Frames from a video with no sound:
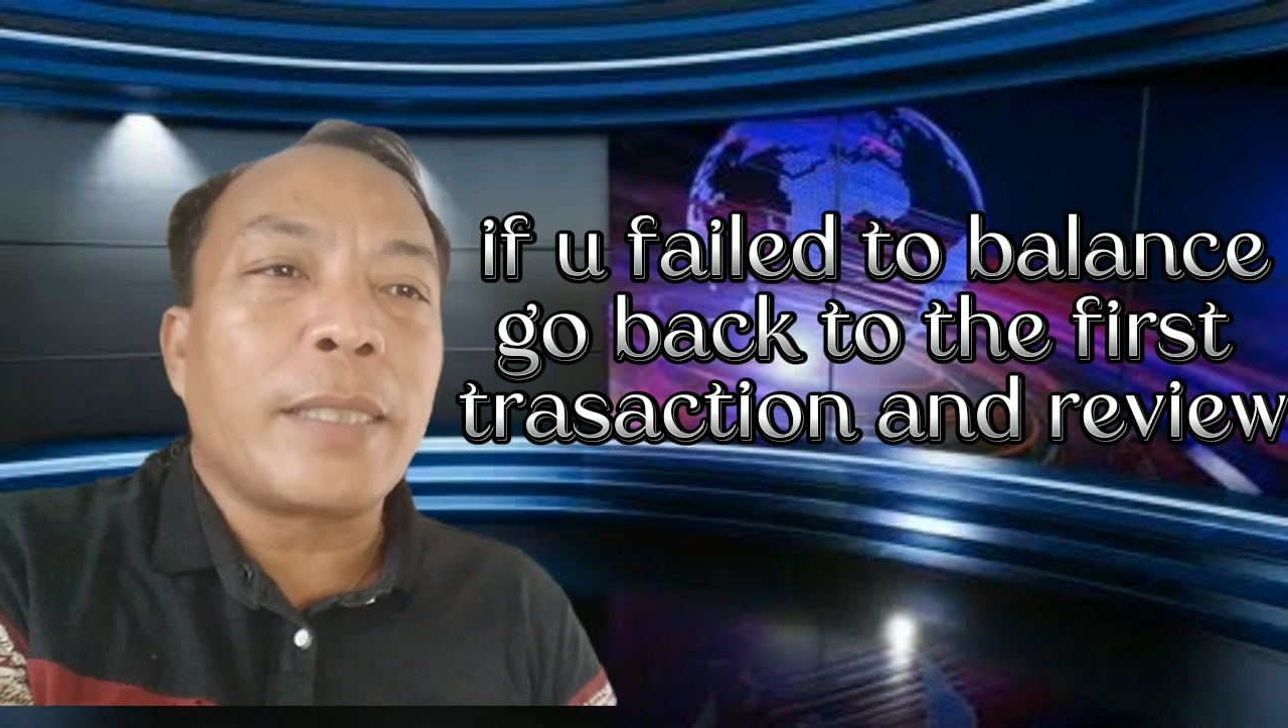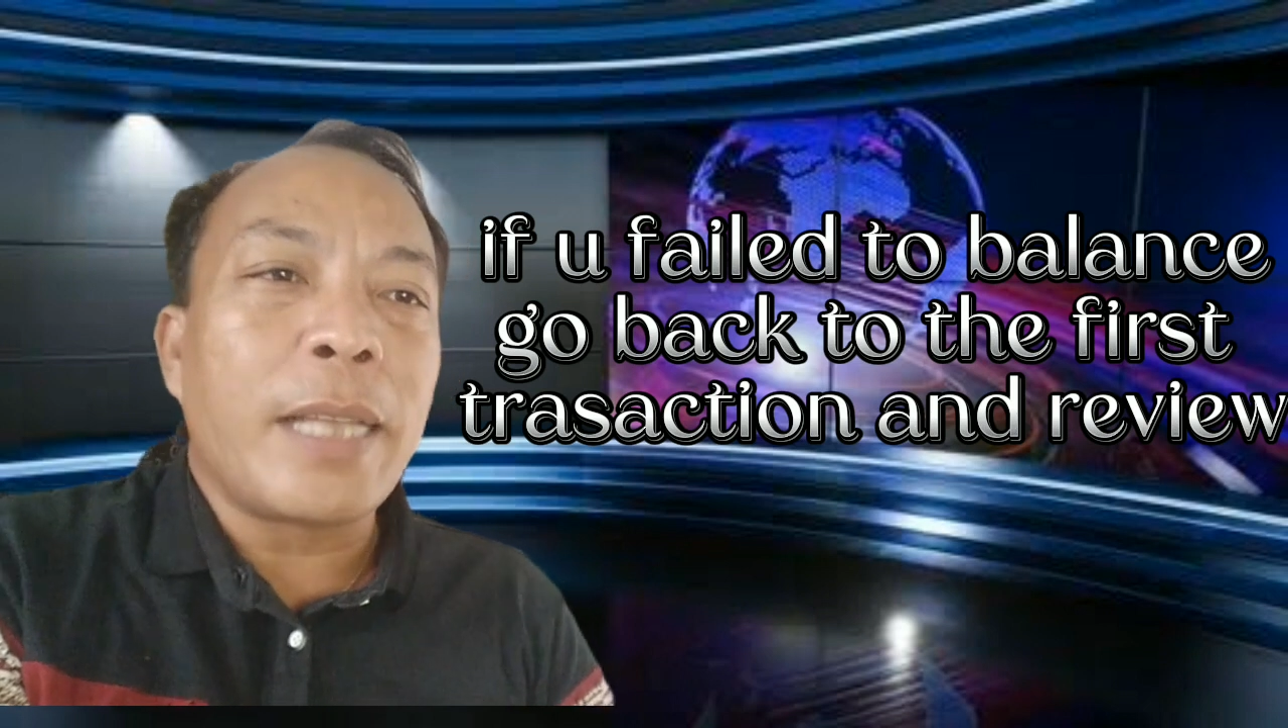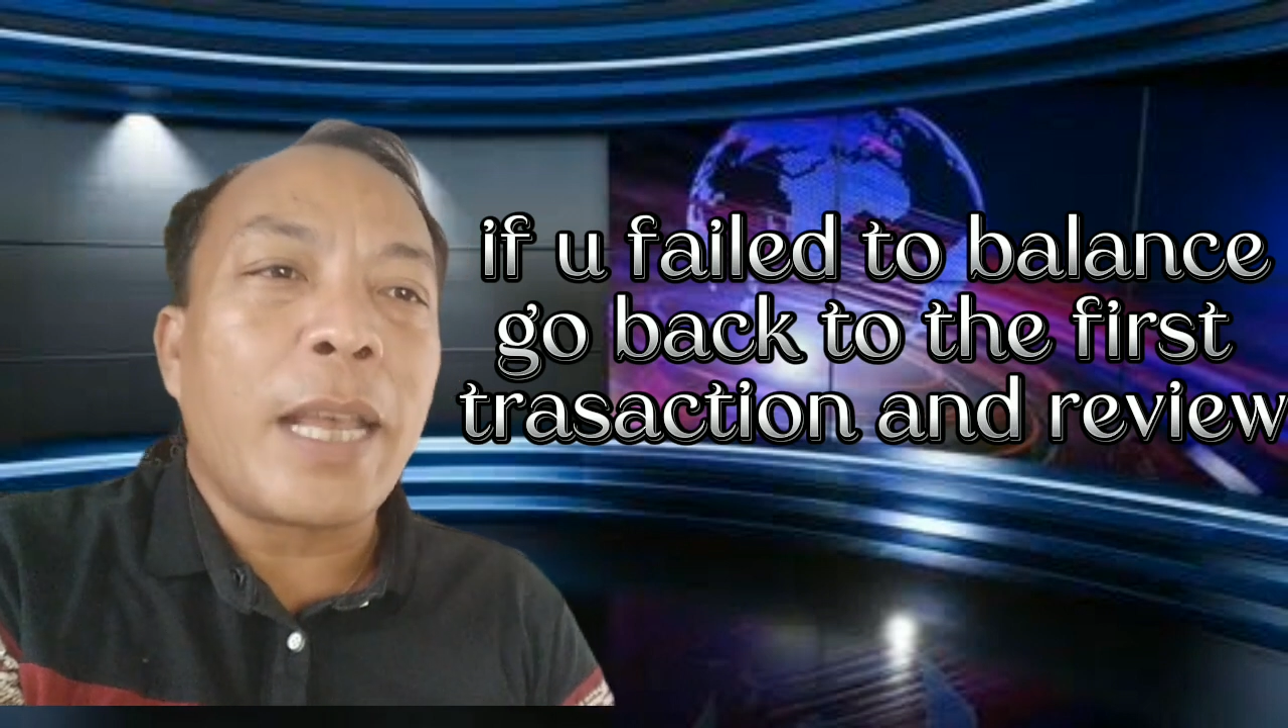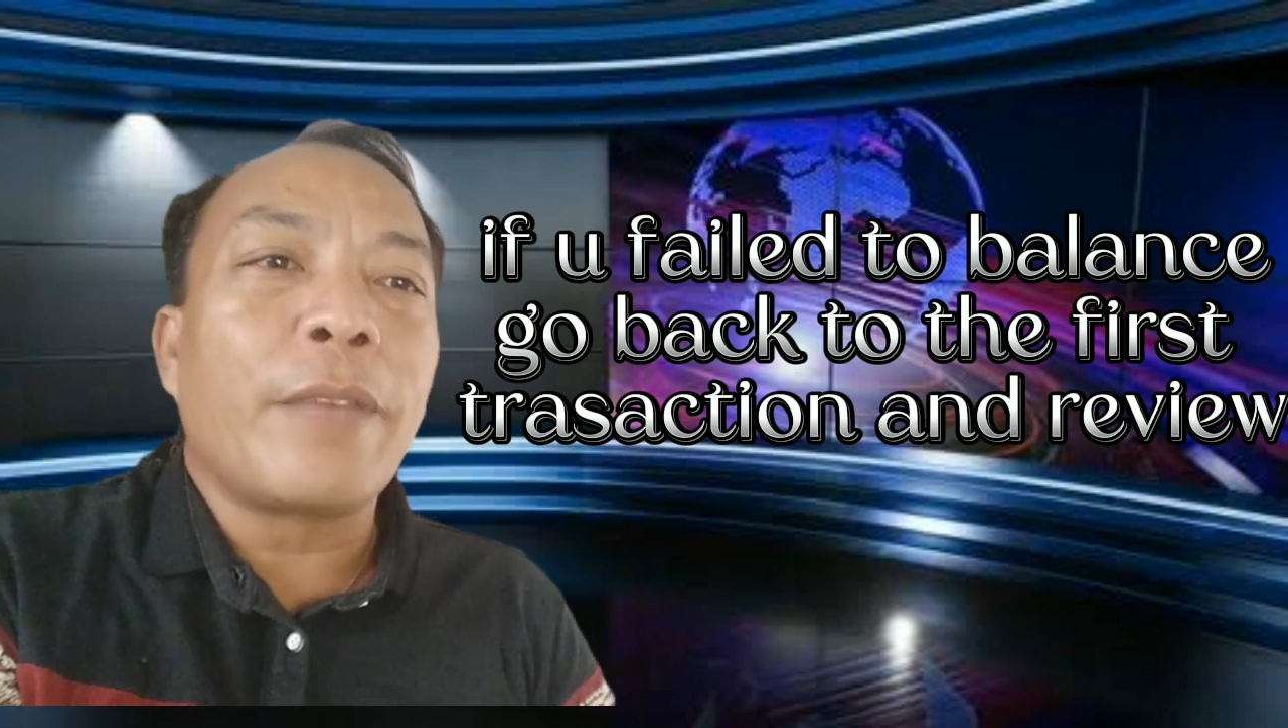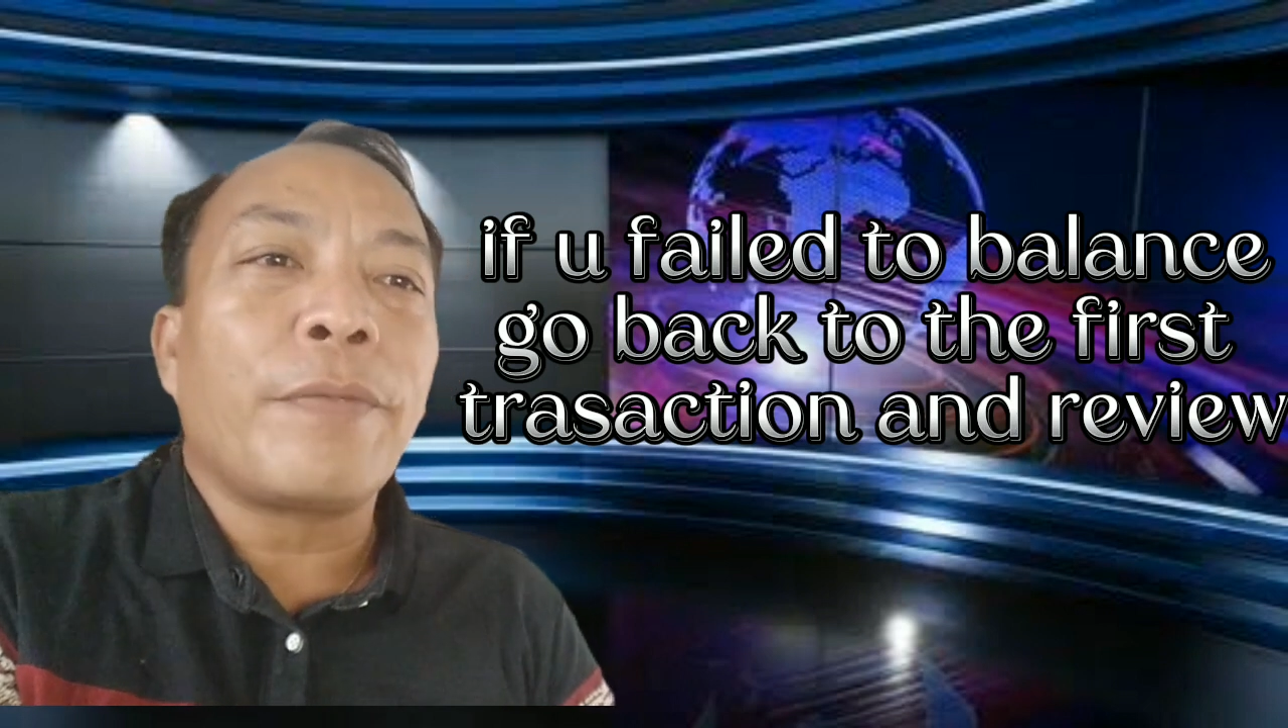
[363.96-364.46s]

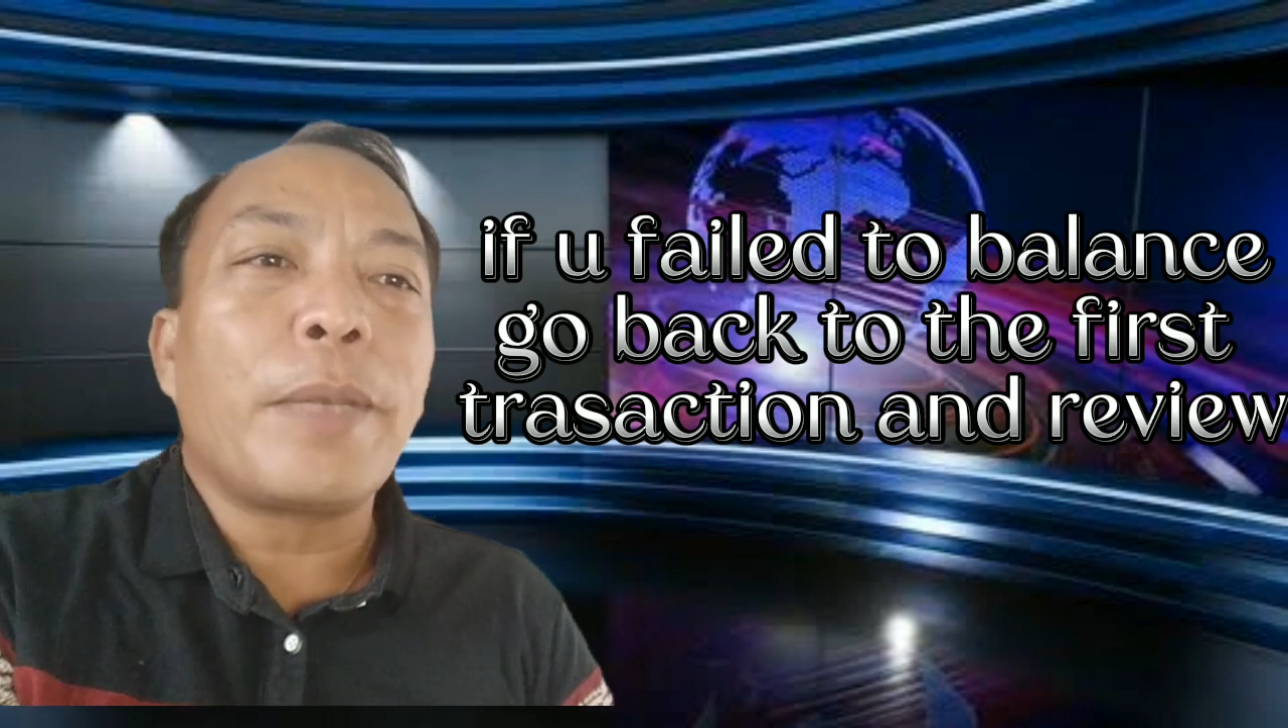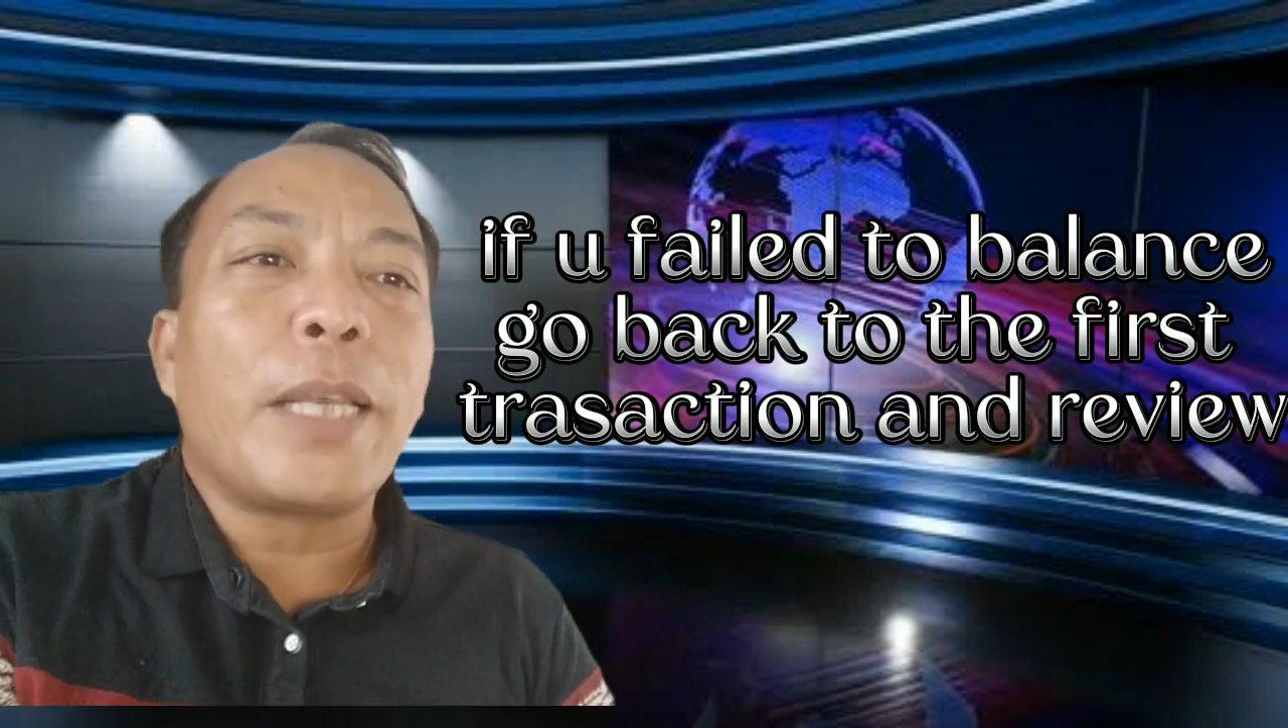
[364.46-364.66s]
step